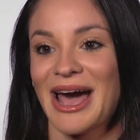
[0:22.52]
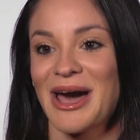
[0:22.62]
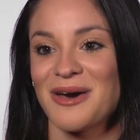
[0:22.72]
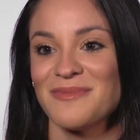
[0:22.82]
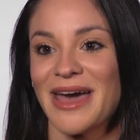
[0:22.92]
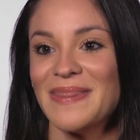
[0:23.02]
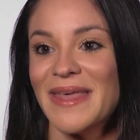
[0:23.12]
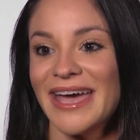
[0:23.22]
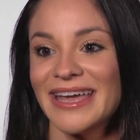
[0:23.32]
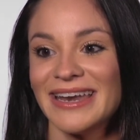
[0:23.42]
Um,
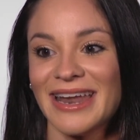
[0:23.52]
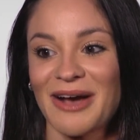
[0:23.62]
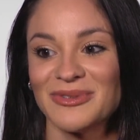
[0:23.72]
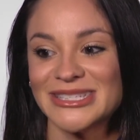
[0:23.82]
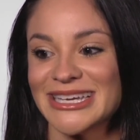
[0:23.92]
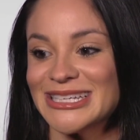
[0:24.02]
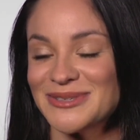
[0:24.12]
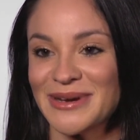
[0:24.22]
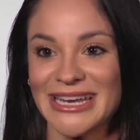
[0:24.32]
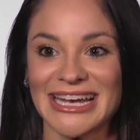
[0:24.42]
and then once I get
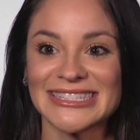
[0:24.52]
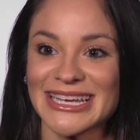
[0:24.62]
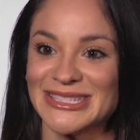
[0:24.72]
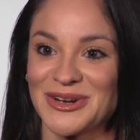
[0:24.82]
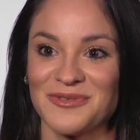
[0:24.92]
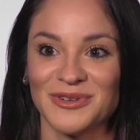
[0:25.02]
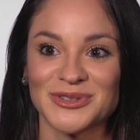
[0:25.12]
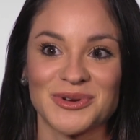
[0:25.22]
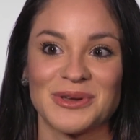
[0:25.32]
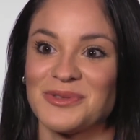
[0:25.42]
to my desk, I start
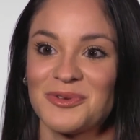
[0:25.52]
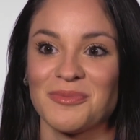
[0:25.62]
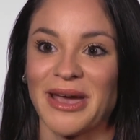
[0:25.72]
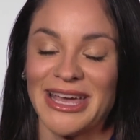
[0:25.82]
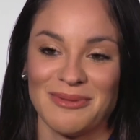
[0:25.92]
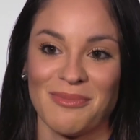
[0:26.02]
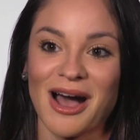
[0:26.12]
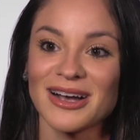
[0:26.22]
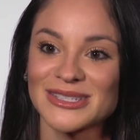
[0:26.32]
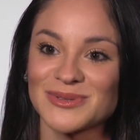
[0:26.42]
filtering through my
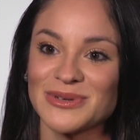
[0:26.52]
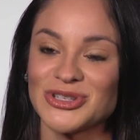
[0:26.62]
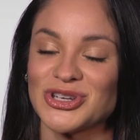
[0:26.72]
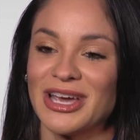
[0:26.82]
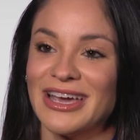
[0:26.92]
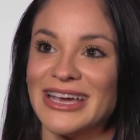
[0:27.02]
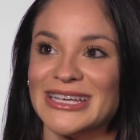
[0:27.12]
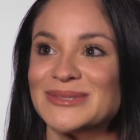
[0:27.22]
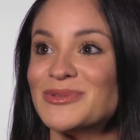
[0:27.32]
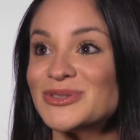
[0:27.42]
inbox, which
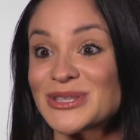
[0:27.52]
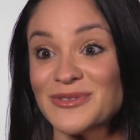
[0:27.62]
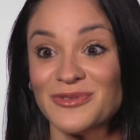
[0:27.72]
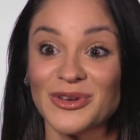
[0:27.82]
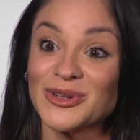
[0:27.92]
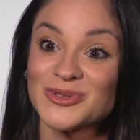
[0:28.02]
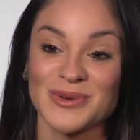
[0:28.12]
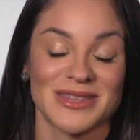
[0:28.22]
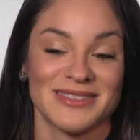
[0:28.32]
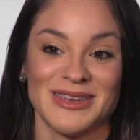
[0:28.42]
is mostly filled
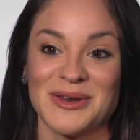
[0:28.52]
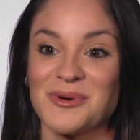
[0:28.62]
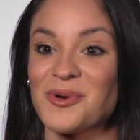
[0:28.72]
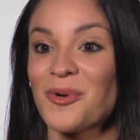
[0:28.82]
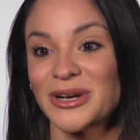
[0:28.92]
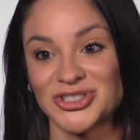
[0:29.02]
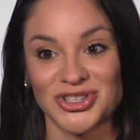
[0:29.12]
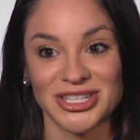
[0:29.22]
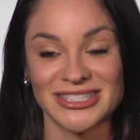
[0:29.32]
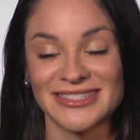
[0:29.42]
with you know
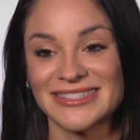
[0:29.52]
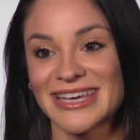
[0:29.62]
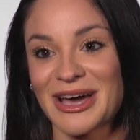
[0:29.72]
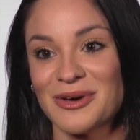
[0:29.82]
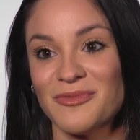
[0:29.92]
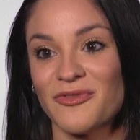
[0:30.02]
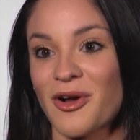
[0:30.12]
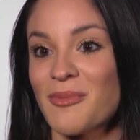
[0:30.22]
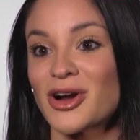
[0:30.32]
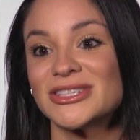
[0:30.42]
questions um,
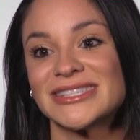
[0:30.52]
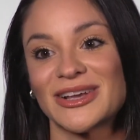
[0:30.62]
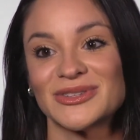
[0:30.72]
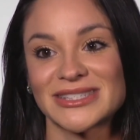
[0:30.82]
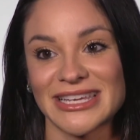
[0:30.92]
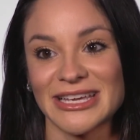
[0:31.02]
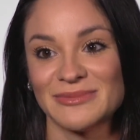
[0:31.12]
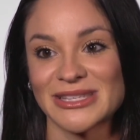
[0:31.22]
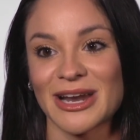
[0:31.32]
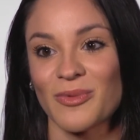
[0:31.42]
from our sales
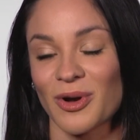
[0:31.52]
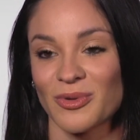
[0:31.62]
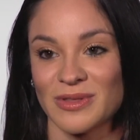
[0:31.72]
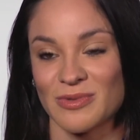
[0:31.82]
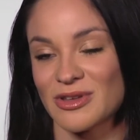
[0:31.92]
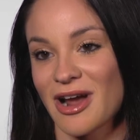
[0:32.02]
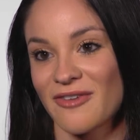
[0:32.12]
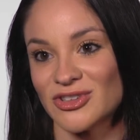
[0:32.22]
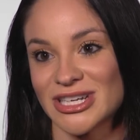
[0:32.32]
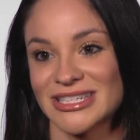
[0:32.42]
teams that I work with with our
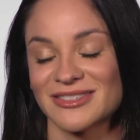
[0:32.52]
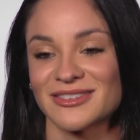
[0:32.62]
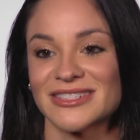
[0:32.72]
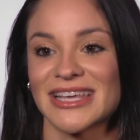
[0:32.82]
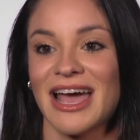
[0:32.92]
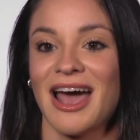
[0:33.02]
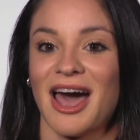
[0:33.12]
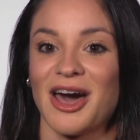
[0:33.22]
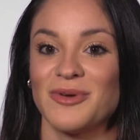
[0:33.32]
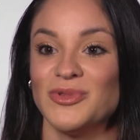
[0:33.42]
advertisers,
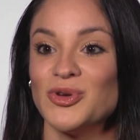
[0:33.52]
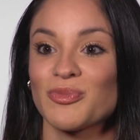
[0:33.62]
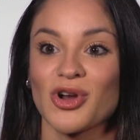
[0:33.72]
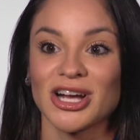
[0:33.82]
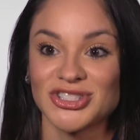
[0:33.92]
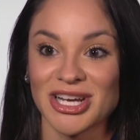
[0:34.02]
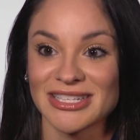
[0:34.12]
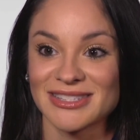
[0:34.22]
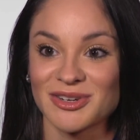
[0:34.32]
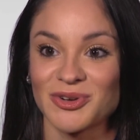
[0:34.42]
um, new
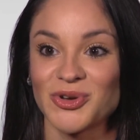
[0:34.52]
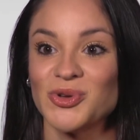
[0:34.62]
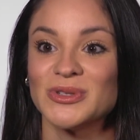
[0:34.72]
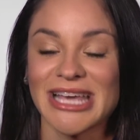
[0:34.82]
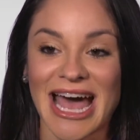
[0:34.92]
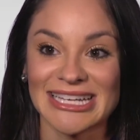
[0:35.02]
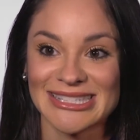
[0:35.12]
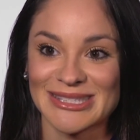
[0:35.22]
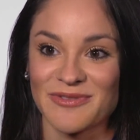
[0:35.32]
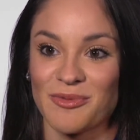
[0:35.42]
projects or new
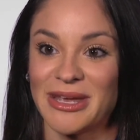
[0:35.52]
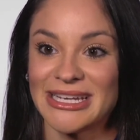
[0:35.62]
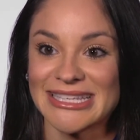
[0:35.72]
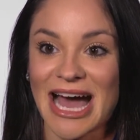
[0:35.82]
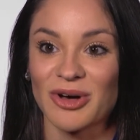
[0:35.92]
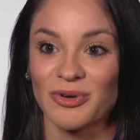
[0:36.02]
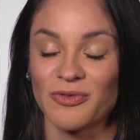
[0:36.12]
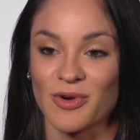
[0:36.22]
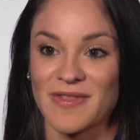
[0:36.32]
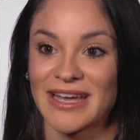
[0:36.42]
tasks for me to tackle
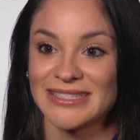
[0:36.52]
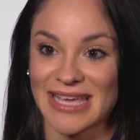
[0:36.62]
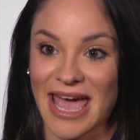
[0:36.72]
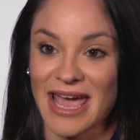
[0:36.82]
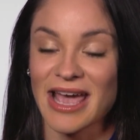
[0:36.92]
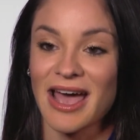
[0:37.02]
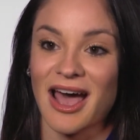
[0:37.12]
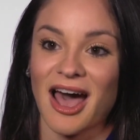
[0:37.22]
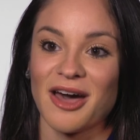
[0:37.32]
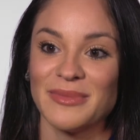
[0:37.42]
for that day,
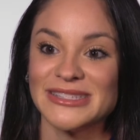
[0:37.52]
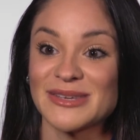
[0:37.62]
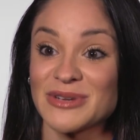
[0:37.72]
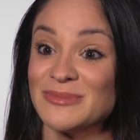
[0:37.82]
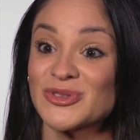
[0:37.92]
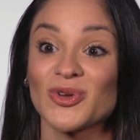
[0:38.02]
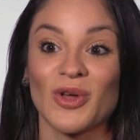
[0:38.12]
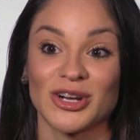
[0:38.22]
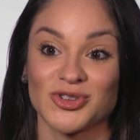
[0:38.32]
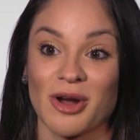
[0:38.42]
um, and sometimes there are
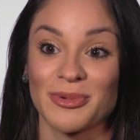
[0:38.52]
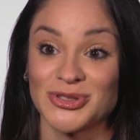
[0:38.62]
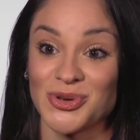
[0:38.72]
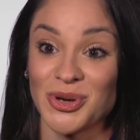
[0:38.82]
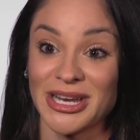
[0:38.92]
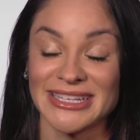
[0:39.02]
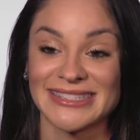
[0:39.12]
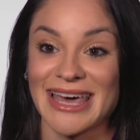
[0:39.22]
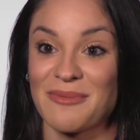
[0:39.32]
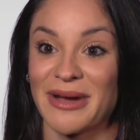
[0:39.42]
larger
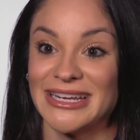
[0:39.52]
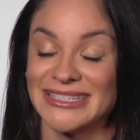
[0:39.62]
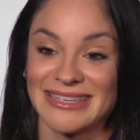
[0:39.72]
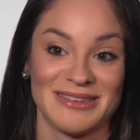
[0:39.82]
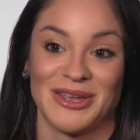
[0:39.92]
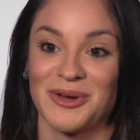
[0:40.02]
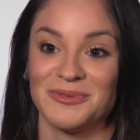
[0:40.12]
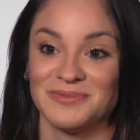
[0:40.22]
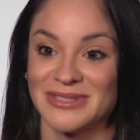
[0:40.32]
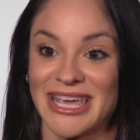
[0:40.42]
opportunities that might you
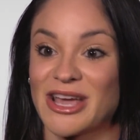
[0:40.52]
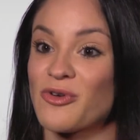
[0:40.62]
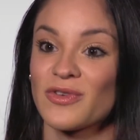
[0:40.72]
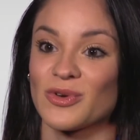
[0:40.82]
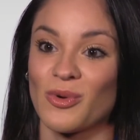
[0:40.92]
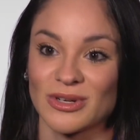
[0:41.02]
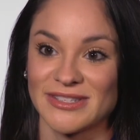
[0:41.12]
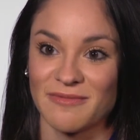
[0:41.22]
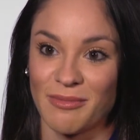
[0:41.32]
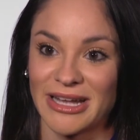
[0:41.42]
know take over the
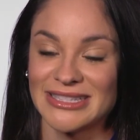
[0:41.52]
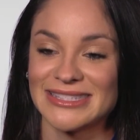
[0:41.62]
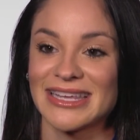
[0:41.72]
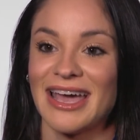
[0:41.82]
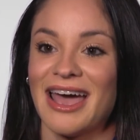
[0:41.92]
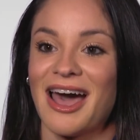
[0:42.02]
course of months.